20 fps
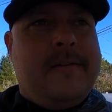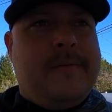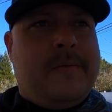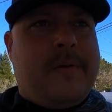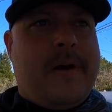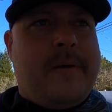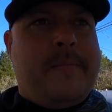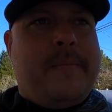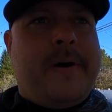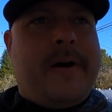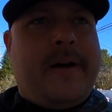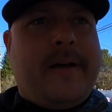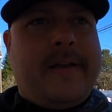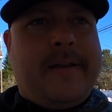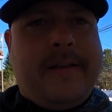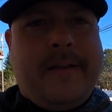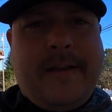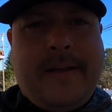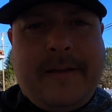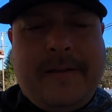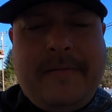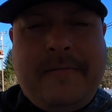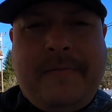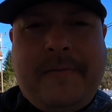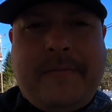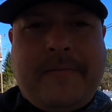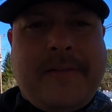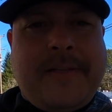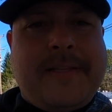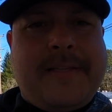where I bought
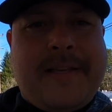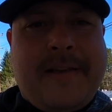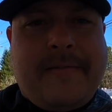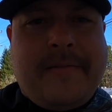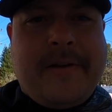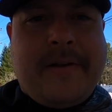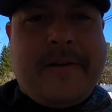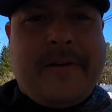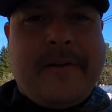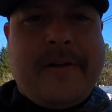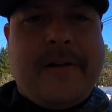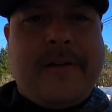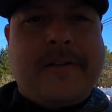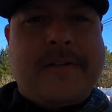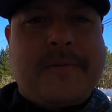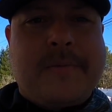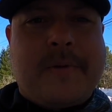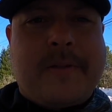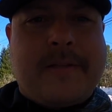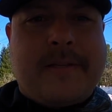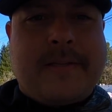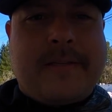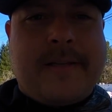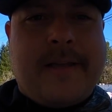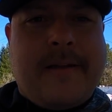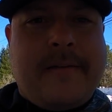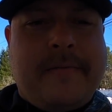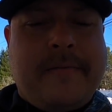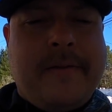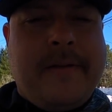$5,700 worth of
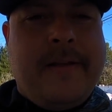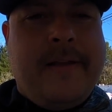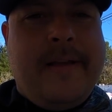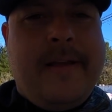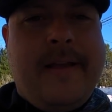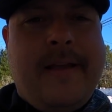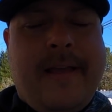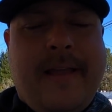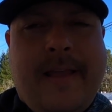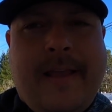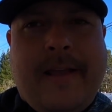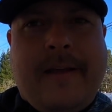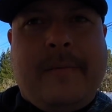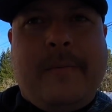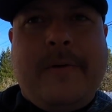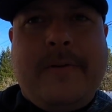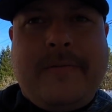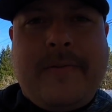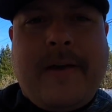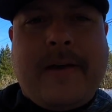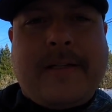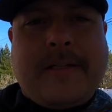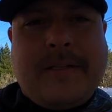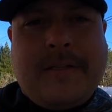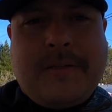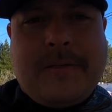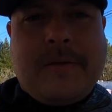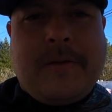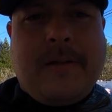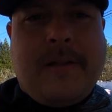stuff, and we've
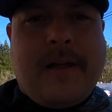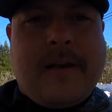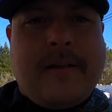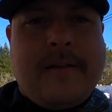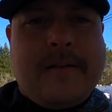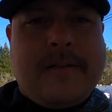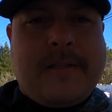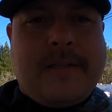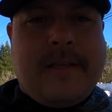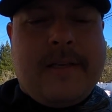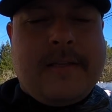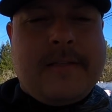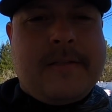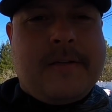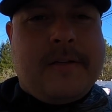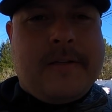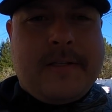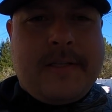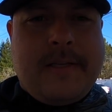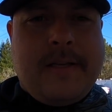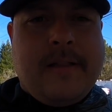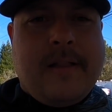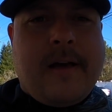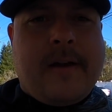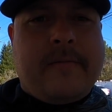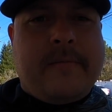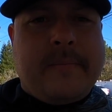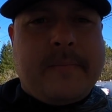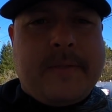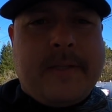actually sold a lot of those things. You're going to see a
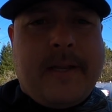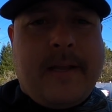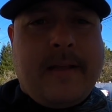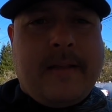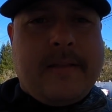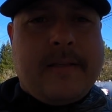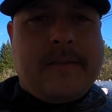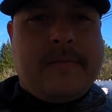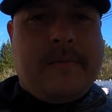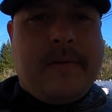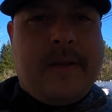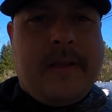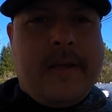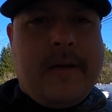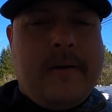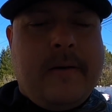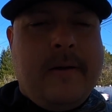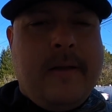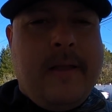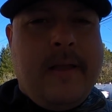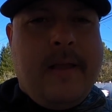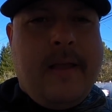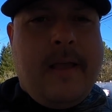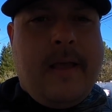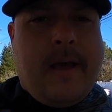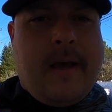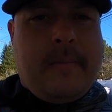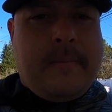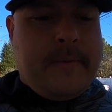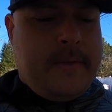lot of them today in this video,
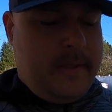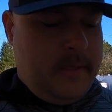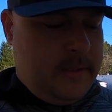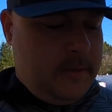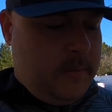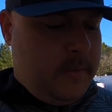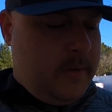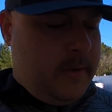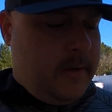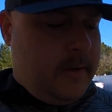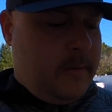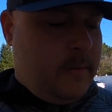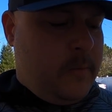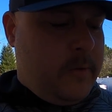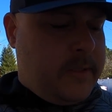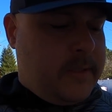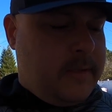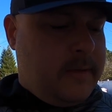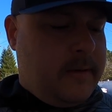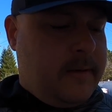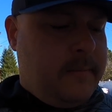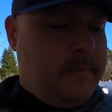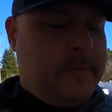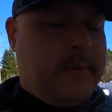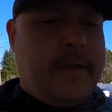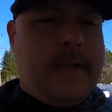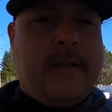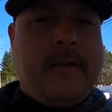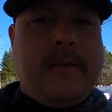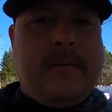but this one, it wasn't
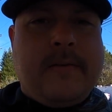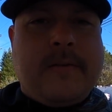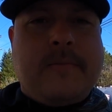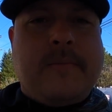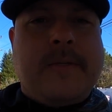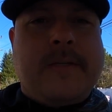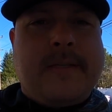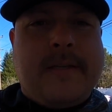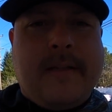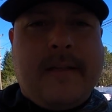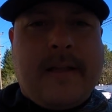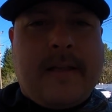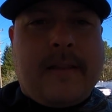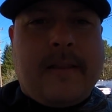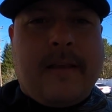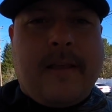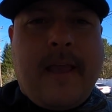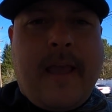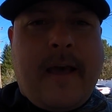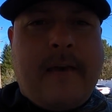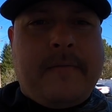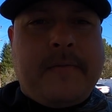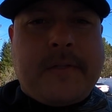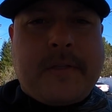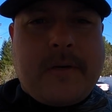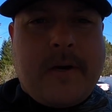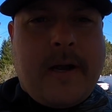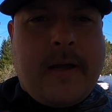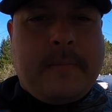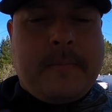complete. It was missing like the calf
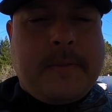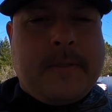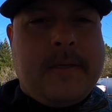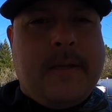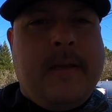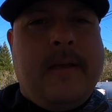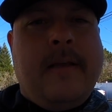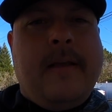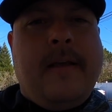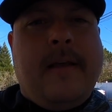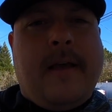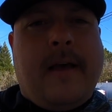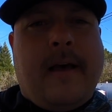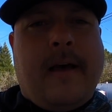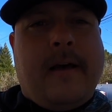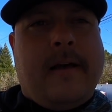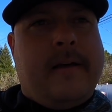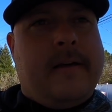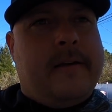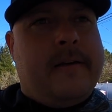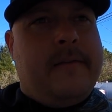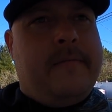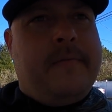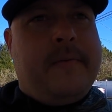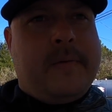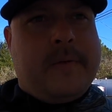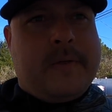straps. If